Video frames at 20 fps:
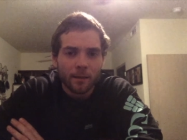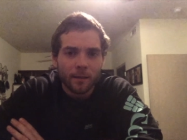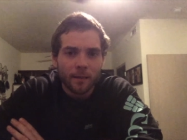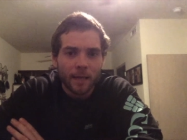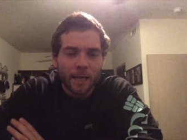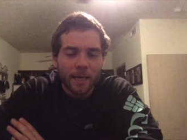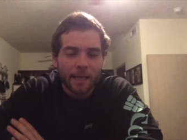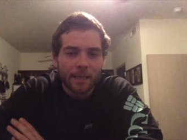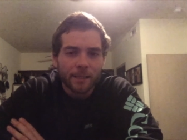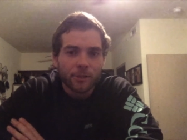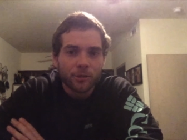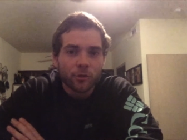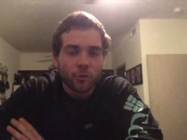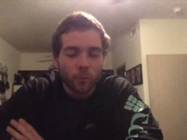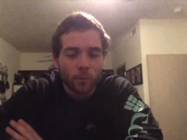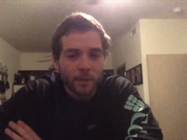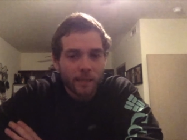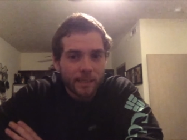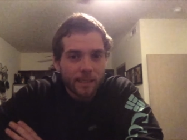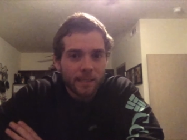a
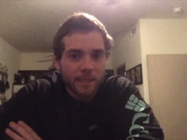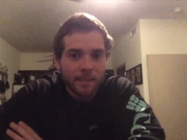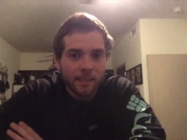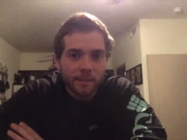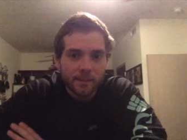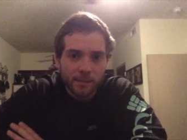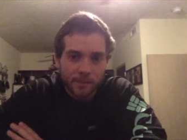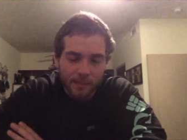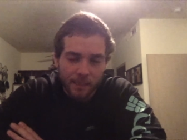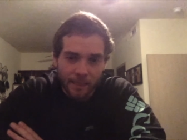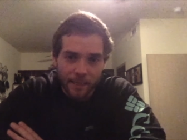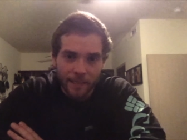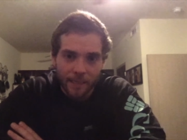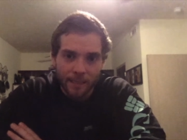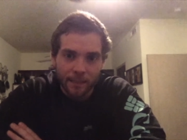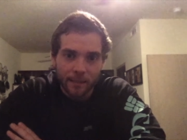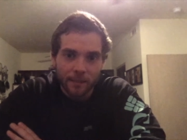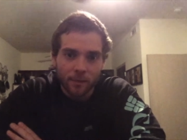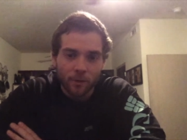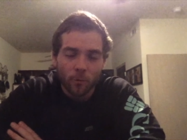treaty is
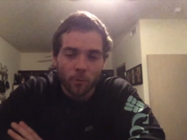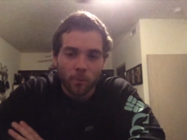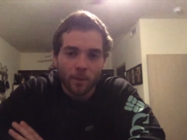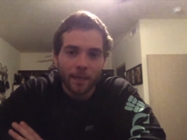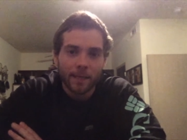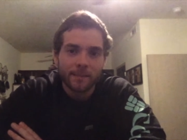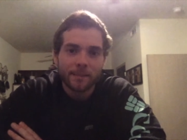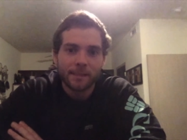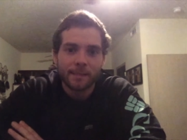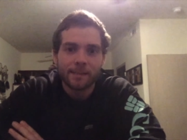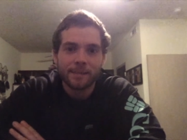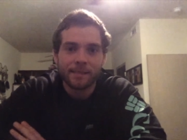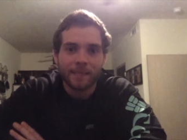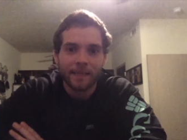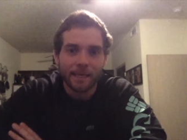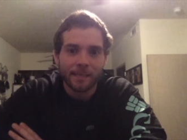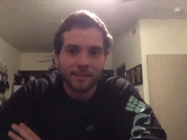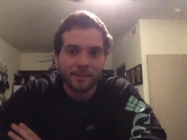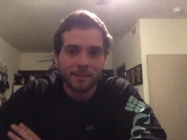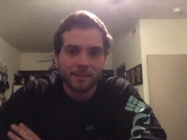signed granting
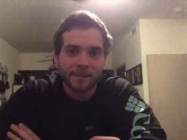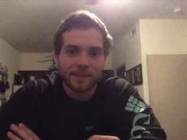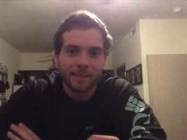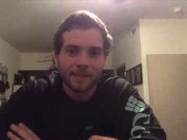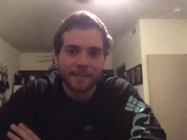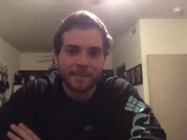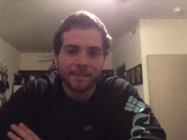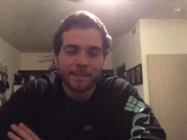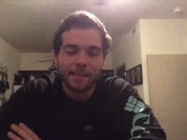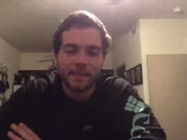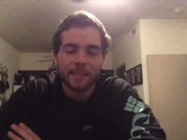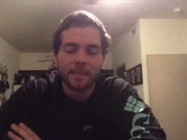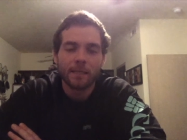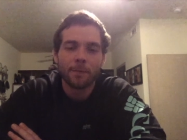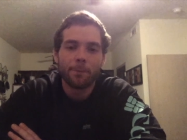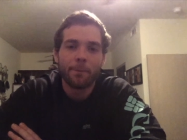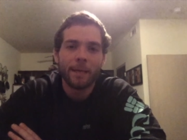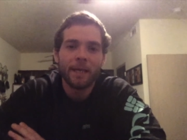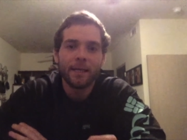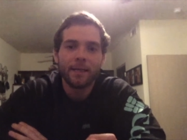Texas its
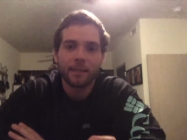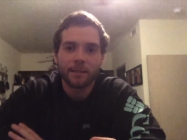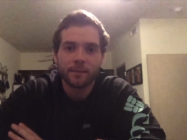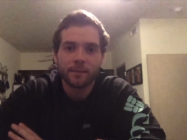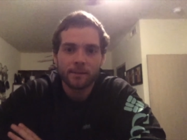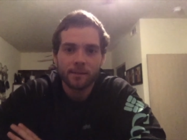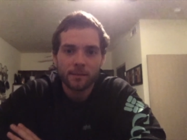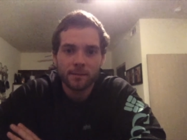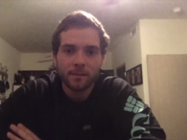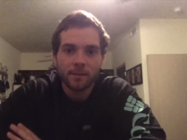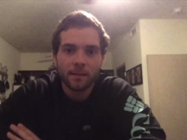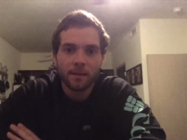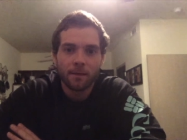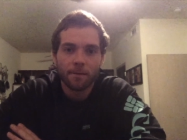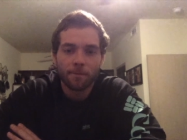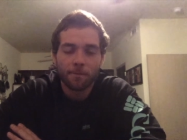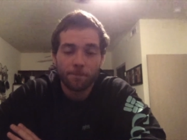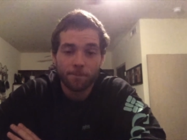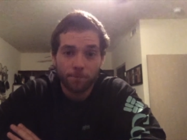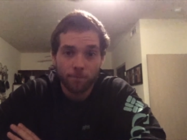independence
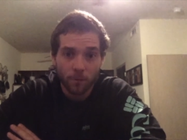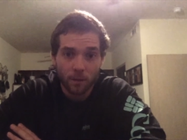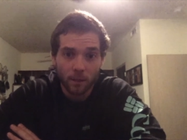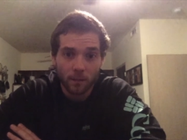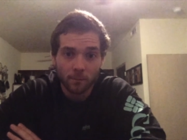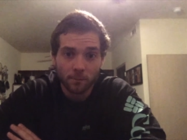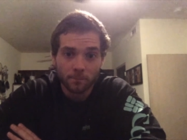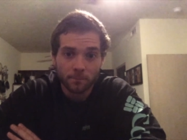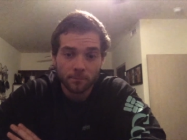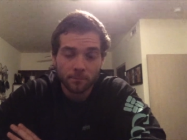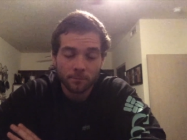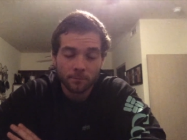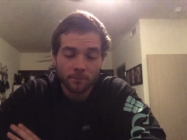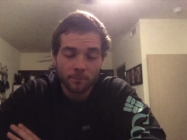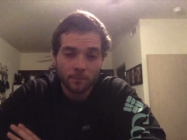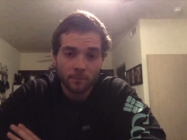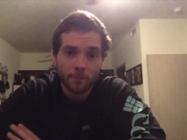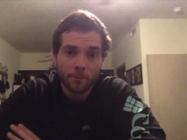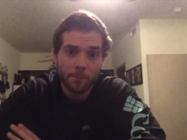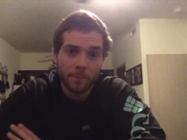from
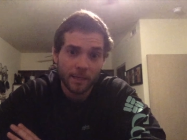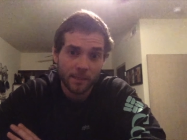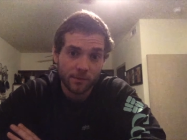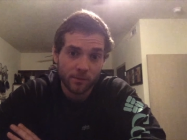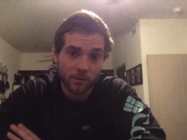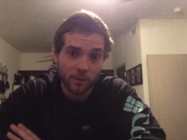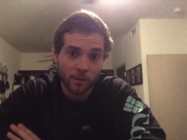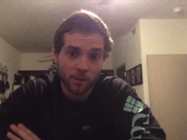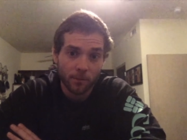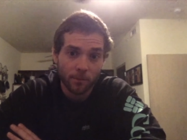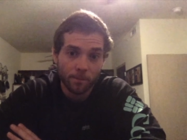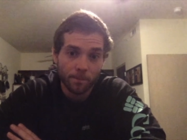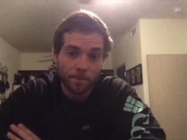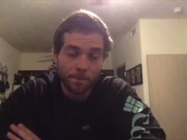Mexico.